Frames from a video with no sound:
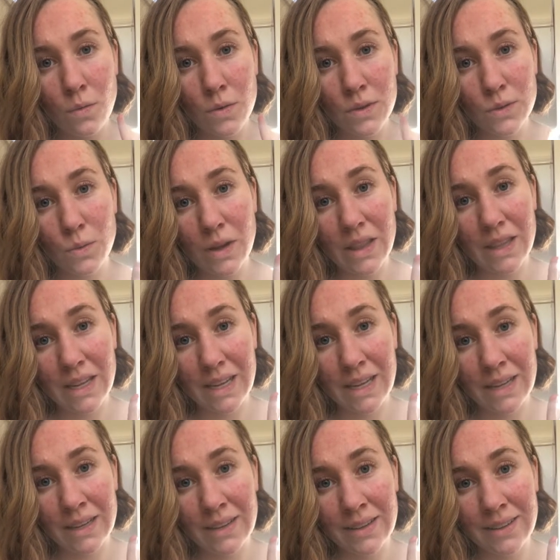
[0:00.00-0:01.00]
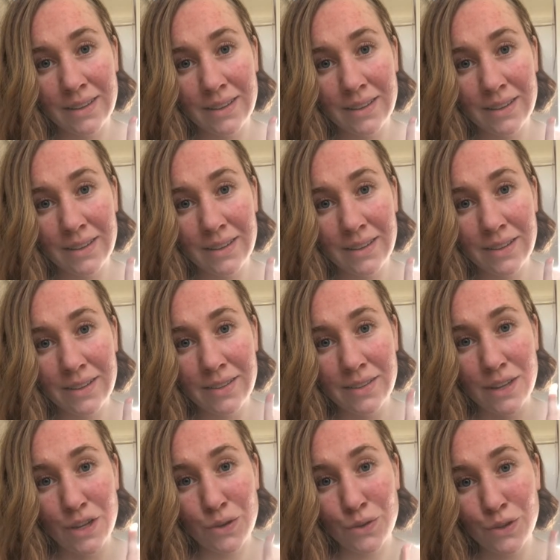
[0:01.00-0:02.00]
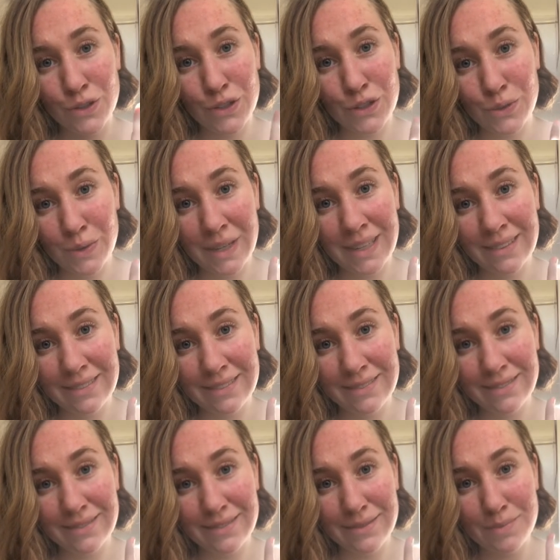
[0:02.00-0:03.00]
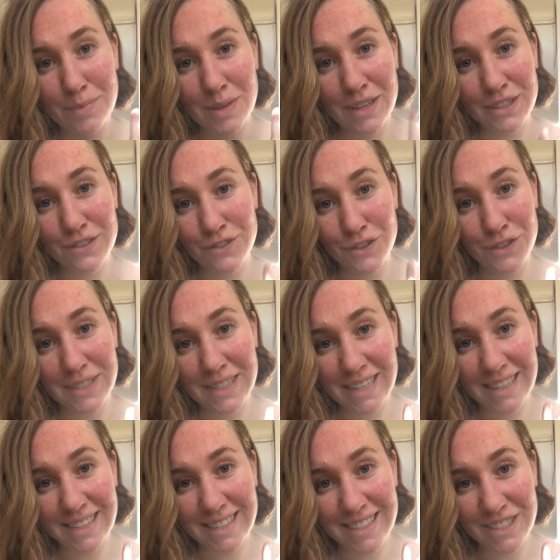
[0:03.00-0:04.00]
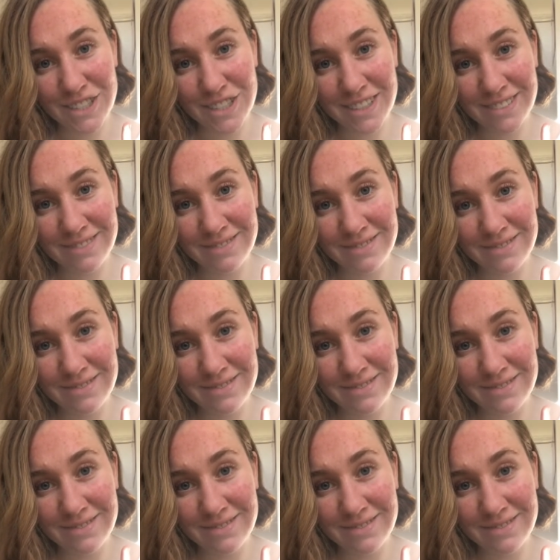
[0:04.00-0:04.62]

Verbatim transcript: What's one thing that you're not doing because of your skin condition?